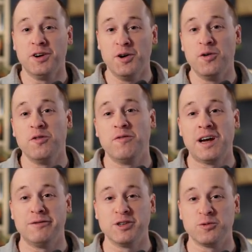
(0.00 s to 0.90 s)
own
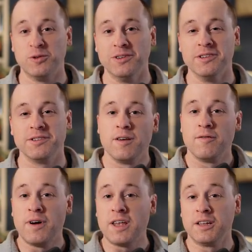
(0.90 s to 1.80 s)
VIVERSE worlds.
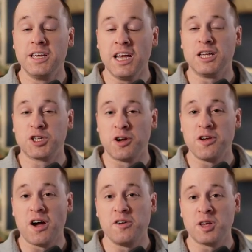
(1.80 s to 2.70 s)
Finally, I'll show you
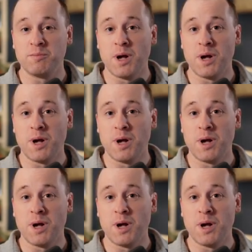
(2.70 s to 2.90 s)
how you can